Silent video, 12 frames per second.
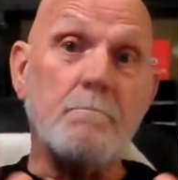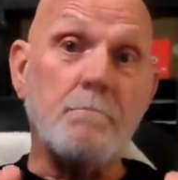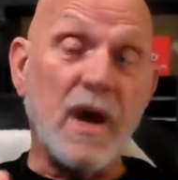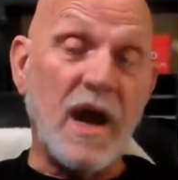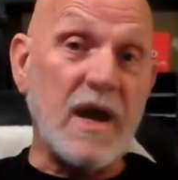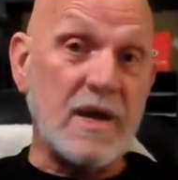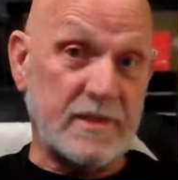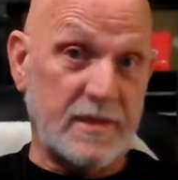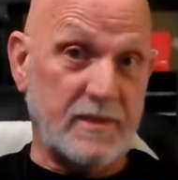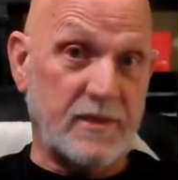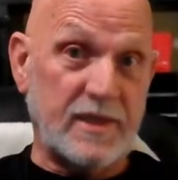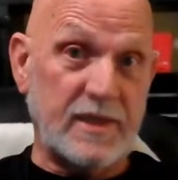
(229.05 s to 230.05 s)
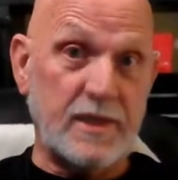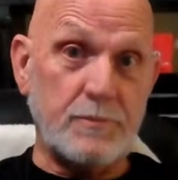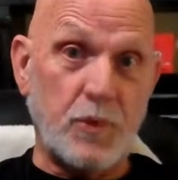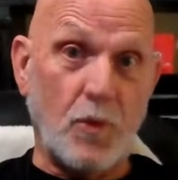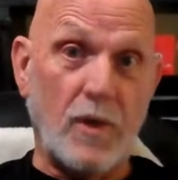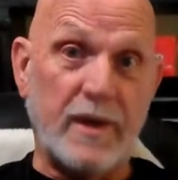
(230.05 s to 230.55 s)
But the
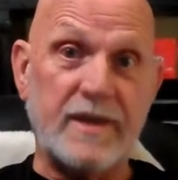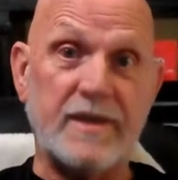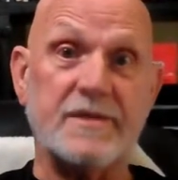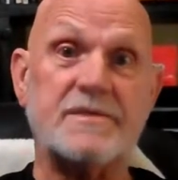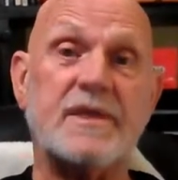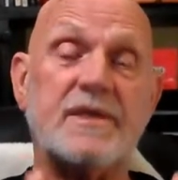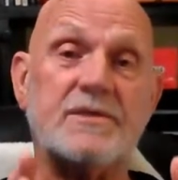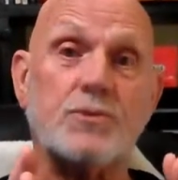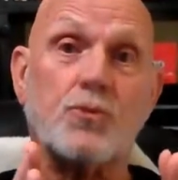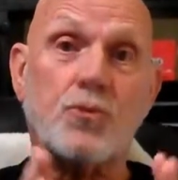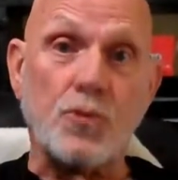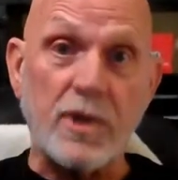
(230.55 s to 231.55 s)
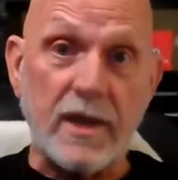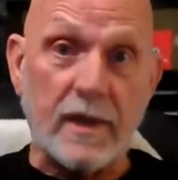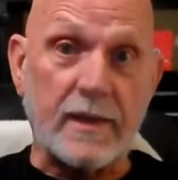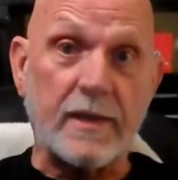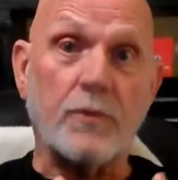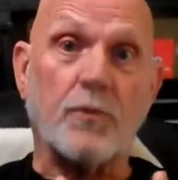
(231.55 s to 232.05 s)
key point is he's
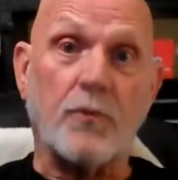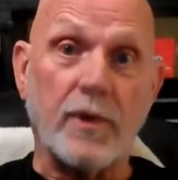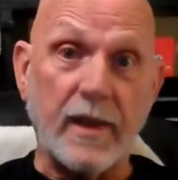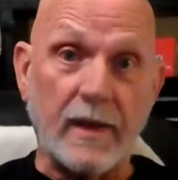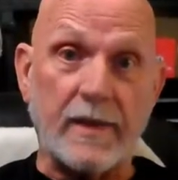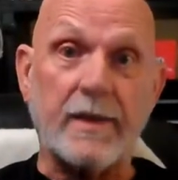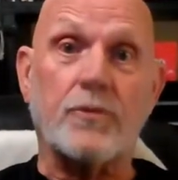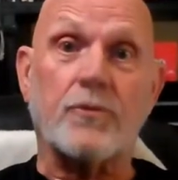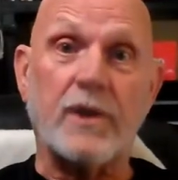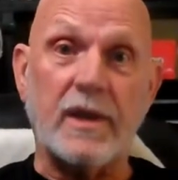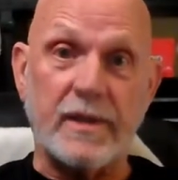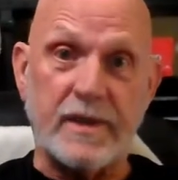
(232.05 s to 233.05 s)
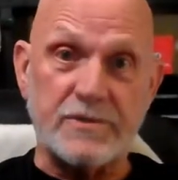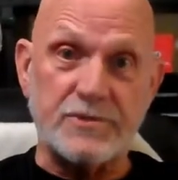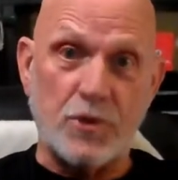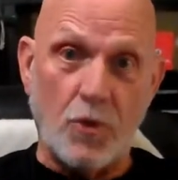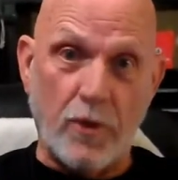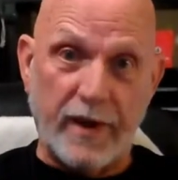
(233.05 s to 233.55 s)
really, really, really
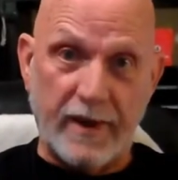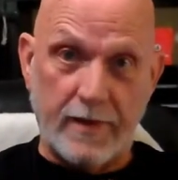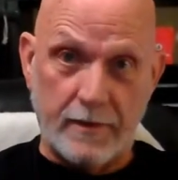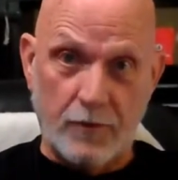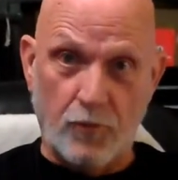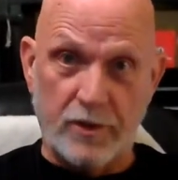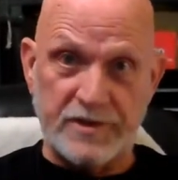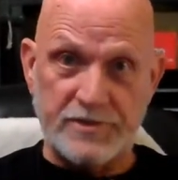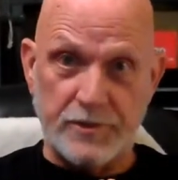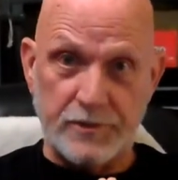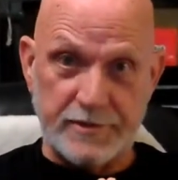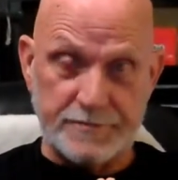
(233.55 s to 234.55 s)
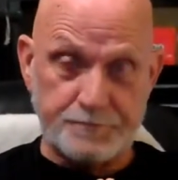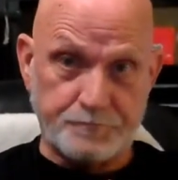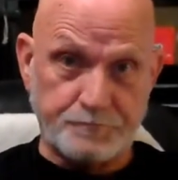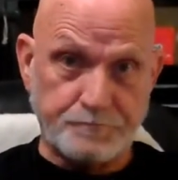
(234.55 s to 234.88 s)
enjoying what he's doing.